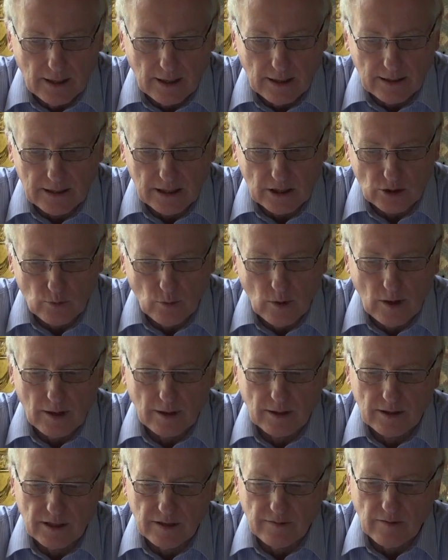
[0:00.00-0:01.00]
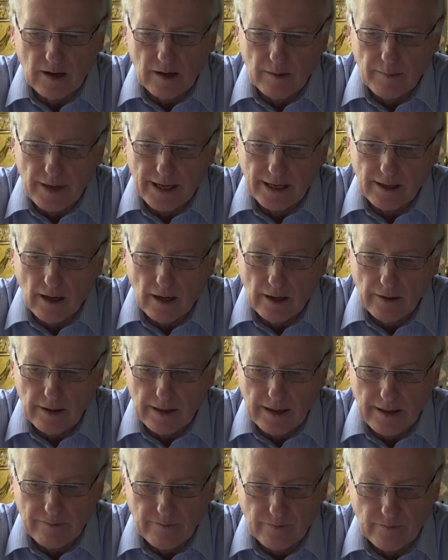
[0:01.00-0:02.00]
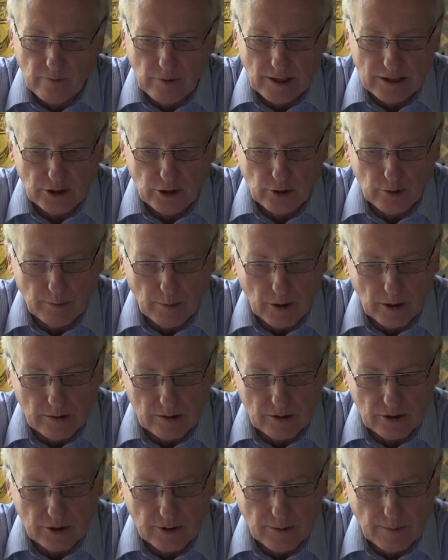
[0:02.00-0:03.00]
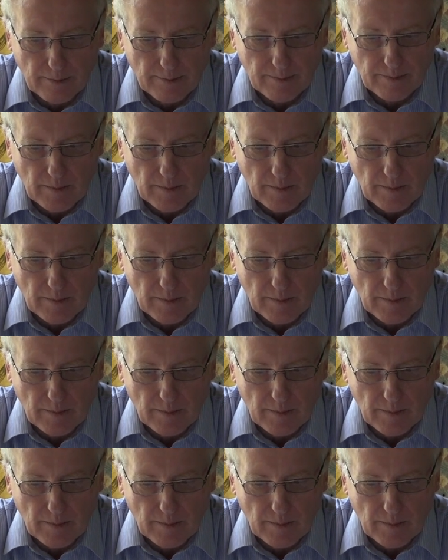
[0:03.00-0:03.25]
and his work developing RAF rescue boats.